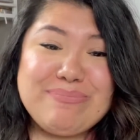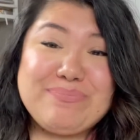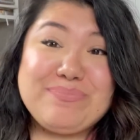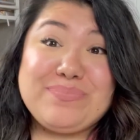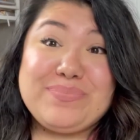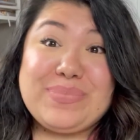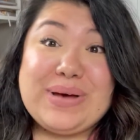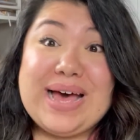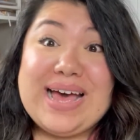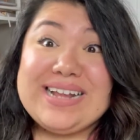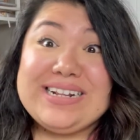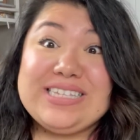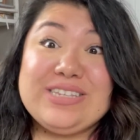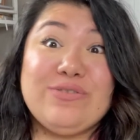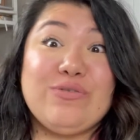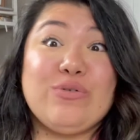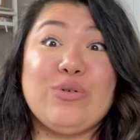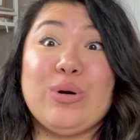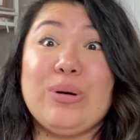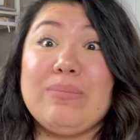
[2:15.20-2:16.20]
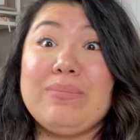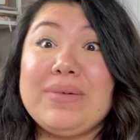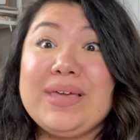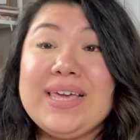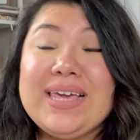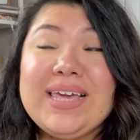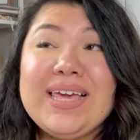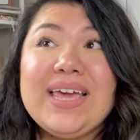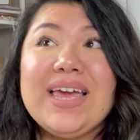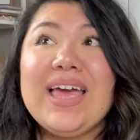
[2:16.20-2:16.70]
but for
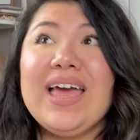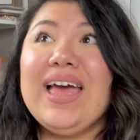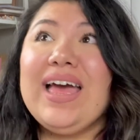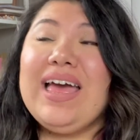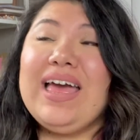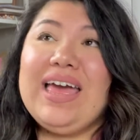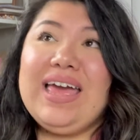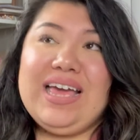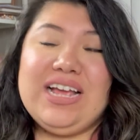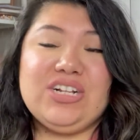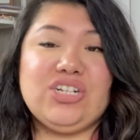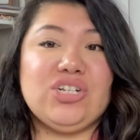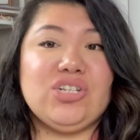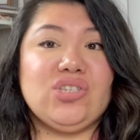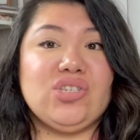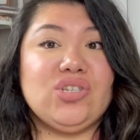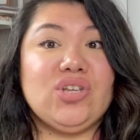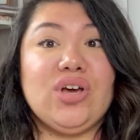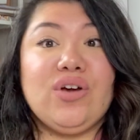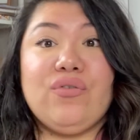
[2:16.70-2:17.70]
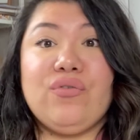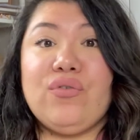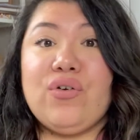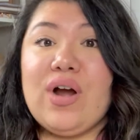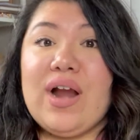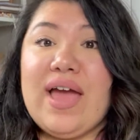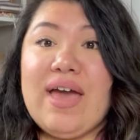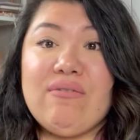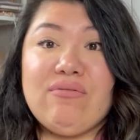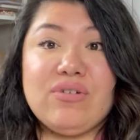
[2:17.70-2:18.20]
me it just took
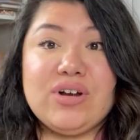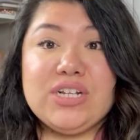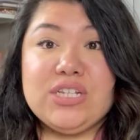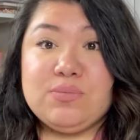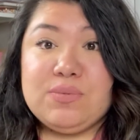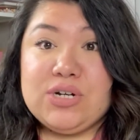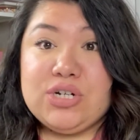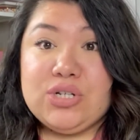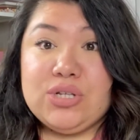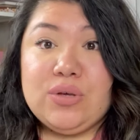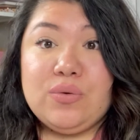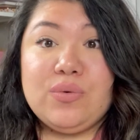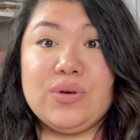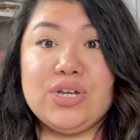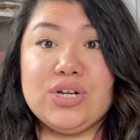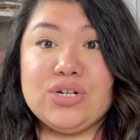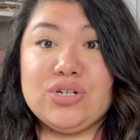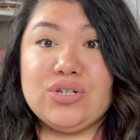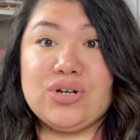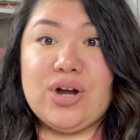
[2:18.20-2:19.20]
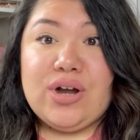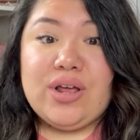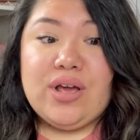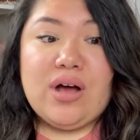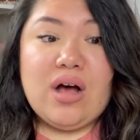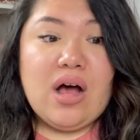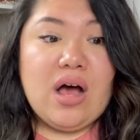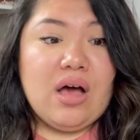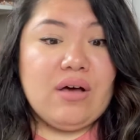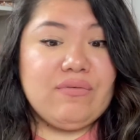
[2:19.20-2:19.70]
forever, especially when you're
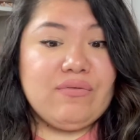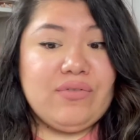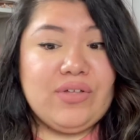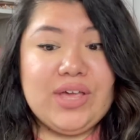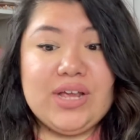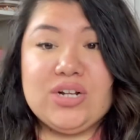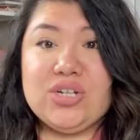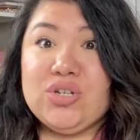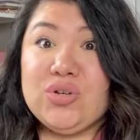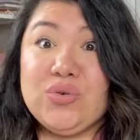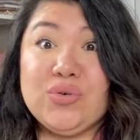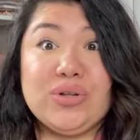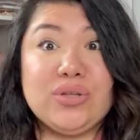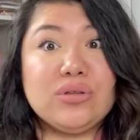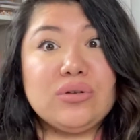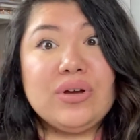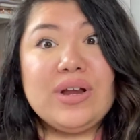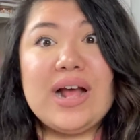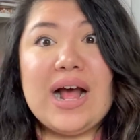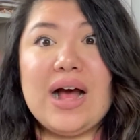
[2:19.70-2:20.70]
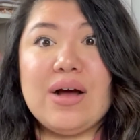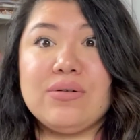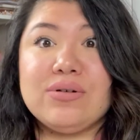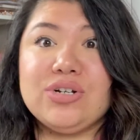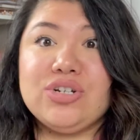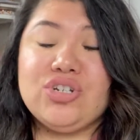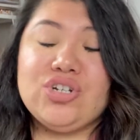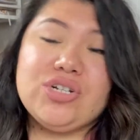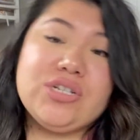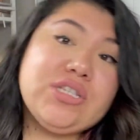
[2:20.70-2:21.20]
starting off, like 2 to 3
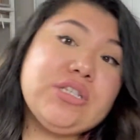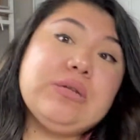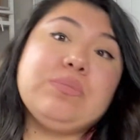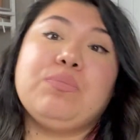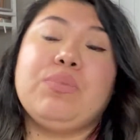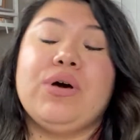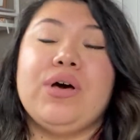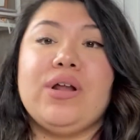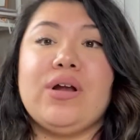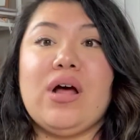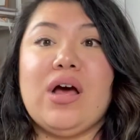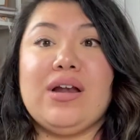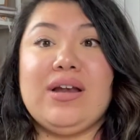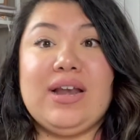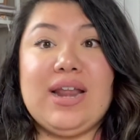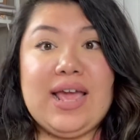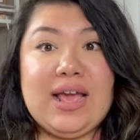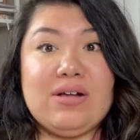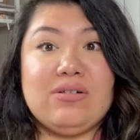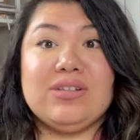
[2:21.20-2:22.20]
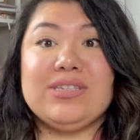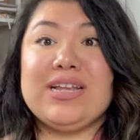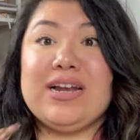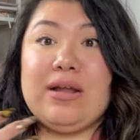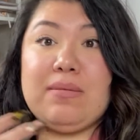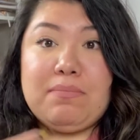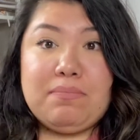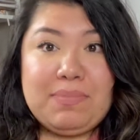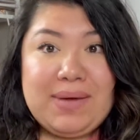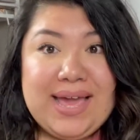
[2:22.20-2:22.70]
hours just to put on nails
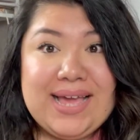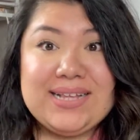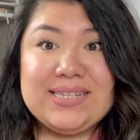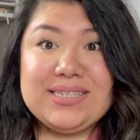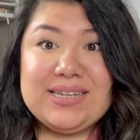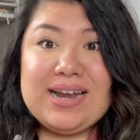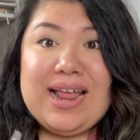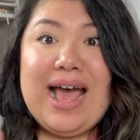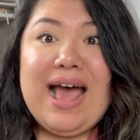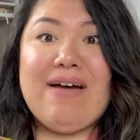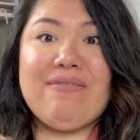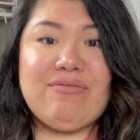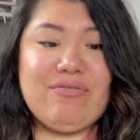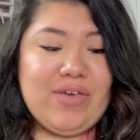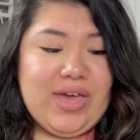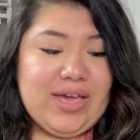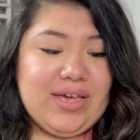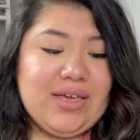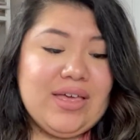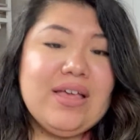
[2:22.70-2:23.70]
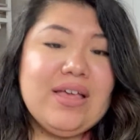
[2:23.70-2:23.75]
and a base and have like